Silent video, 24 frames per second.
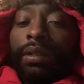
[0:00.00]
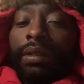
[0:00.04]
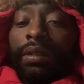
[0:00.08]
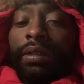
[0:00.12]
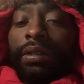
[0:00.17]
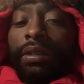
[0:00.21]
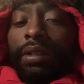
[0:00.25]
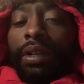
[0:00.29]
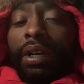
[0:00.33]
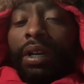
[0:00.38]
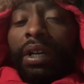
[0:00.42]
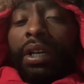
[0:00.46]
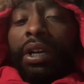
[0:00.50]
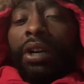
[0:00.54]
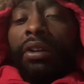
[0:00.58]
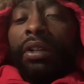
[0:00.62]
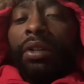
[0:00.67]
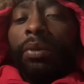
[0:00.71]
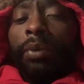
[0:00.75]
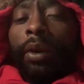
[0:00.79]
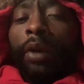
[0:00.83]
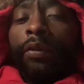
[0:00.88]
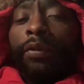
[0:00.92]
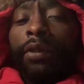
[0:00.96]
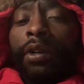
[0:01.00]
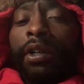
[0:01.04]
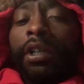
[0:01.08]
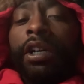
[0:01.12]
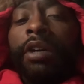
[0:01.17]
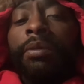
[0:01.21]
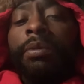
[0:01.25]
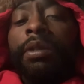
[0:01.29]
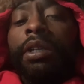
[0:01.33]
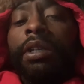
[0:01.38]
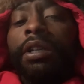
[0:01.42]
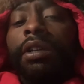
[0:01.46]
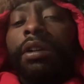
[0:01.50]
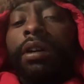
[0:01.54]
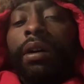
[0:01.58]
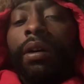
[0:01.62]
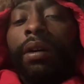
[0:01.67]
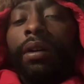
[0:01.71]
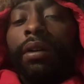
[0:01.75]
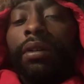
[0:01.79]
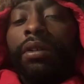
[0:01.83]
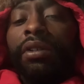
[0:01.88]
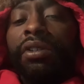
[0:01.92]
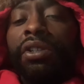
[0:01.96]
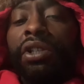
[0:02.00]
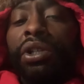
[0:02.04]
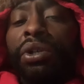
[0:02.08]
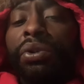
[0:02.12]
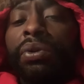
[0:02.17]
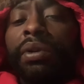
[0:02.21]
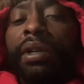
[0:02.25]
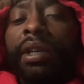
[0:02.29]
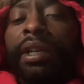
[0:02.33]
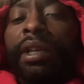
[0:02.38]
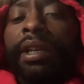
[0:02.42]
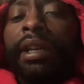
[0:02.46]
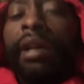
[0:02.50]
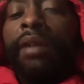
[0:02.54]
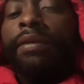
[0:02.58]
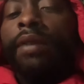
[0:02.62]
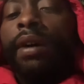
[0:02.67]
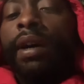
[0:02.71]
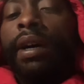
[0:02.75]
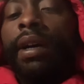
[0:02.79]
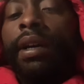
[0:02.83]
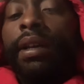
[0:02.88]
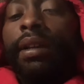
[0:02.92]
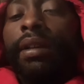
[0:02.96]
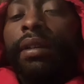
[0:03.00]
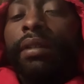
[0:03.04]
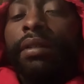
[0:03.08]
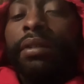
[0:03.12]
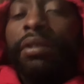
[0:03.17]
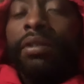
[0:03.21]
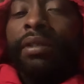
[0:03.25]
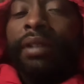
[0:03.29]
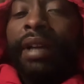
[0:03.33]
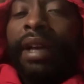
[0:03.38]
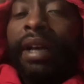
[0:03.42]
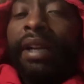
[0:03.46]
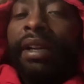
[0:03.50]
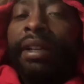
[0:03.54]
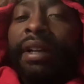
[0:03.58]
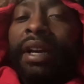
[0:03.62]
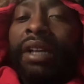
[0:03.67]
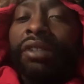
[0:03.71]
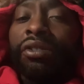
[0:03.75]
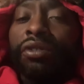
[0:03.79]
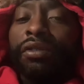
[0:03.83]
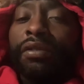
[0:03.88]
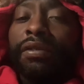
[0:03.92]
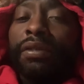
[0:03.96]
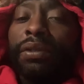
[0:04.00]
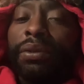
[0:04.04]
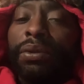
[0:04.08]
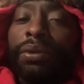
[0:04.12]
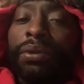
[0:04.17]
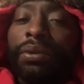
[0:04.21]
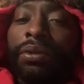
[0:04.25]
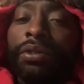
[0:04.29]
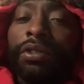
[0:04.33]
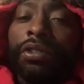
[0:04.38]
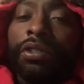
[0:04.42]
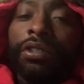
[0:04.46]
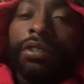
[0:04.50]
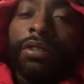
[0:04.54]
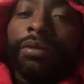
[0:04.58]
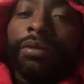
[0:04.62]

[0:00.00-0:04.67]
you know, I currently work for a company called UNFI, United Natural Foods.